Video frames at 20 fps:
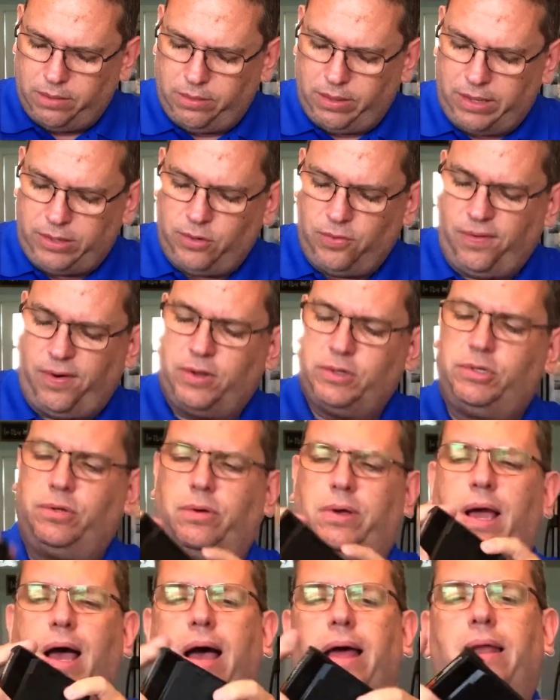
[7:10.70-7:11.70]
Then you
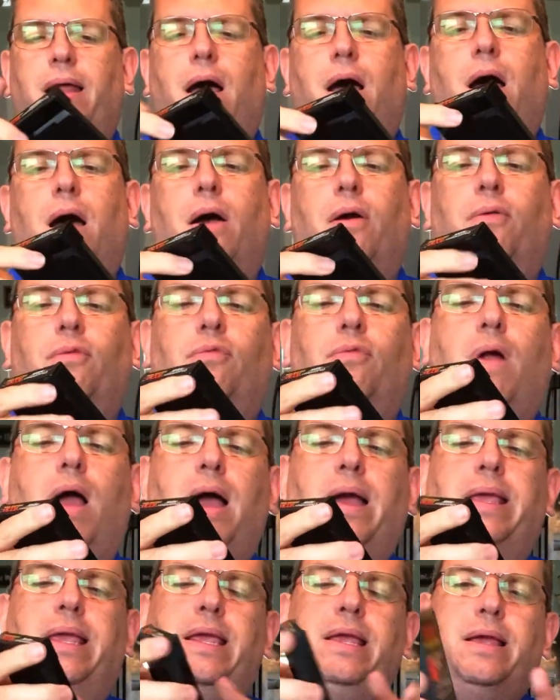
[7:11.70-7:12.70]
also got
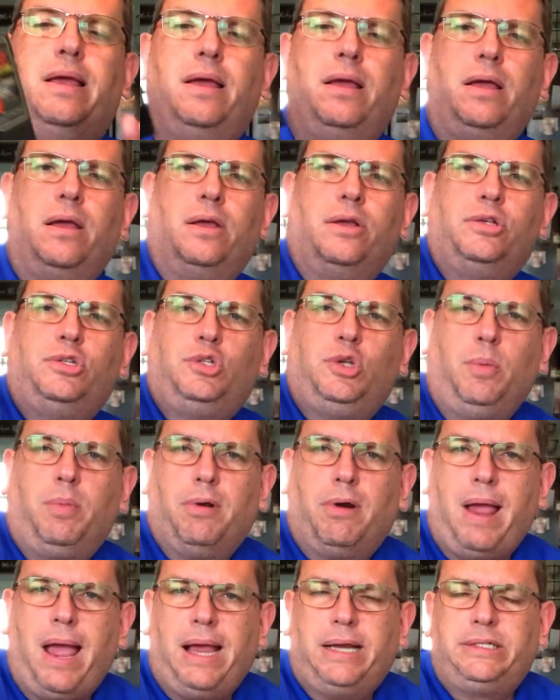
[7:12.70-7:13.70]
Rocky
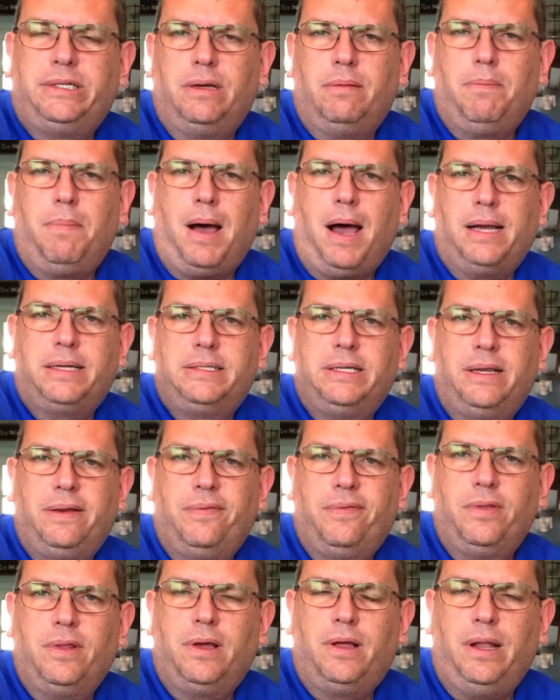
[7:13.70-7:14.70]
Super Action
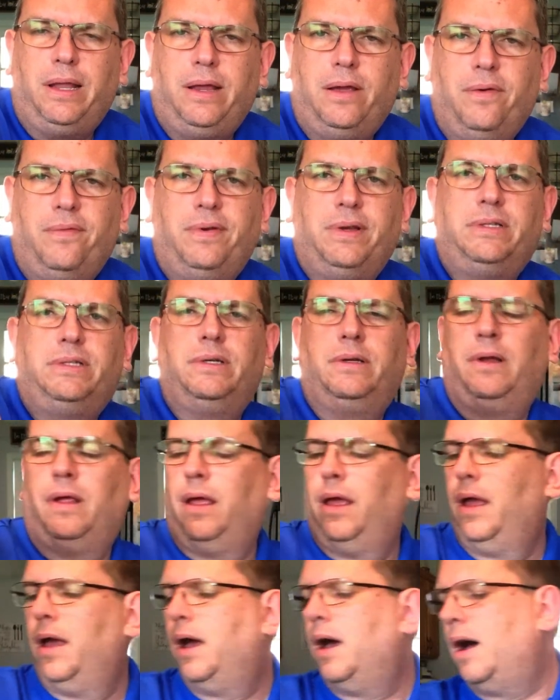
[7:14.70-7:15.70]
Boxing for the ColecoVision.
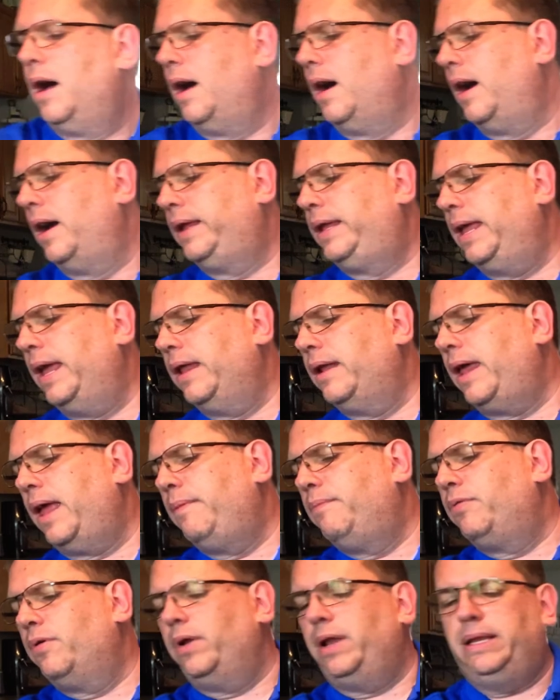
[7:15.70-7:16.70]
Again,
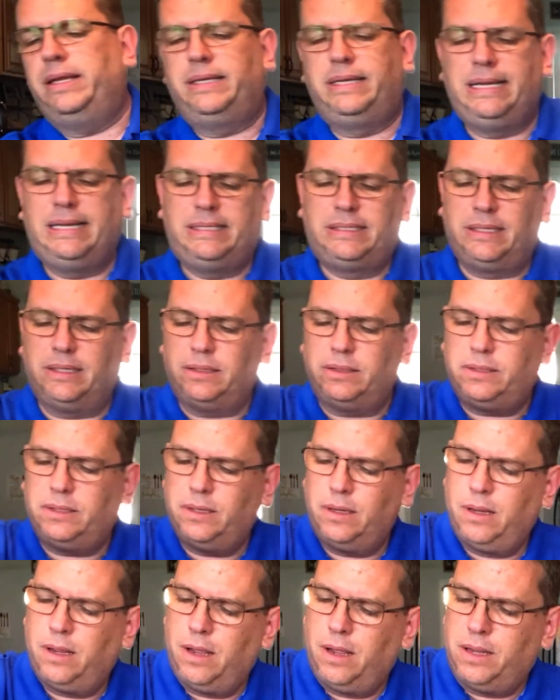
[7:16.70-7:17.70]
a pretty decent
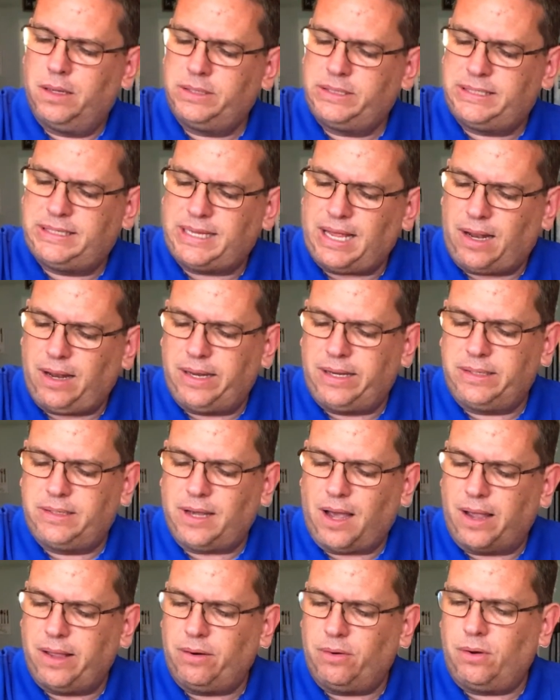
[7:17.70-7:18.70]
selling
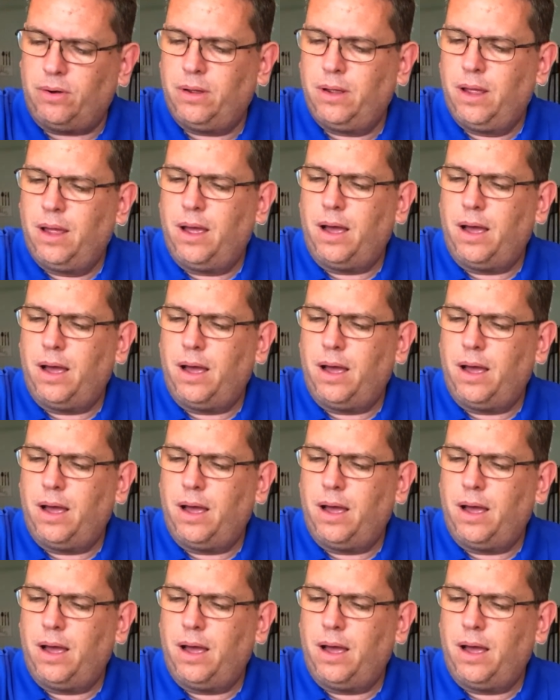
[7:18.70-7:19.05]
title.